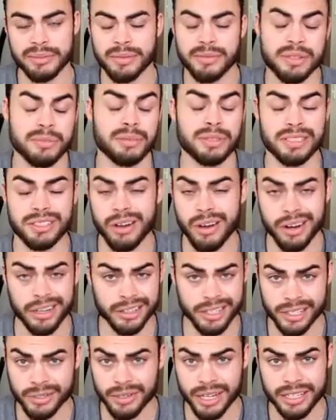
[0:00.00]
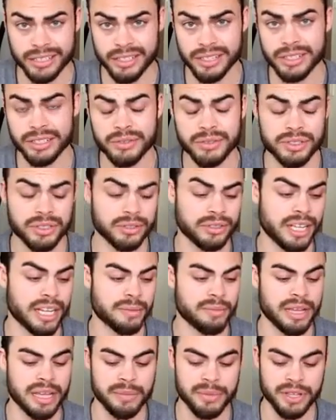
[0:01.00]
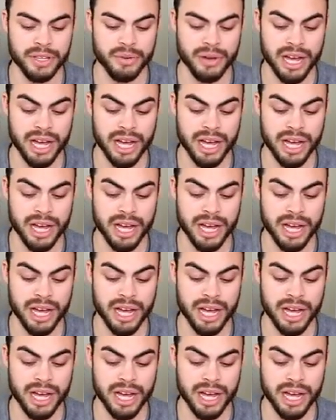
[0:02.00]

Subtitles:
Something platonic that you guys can do. So maybe you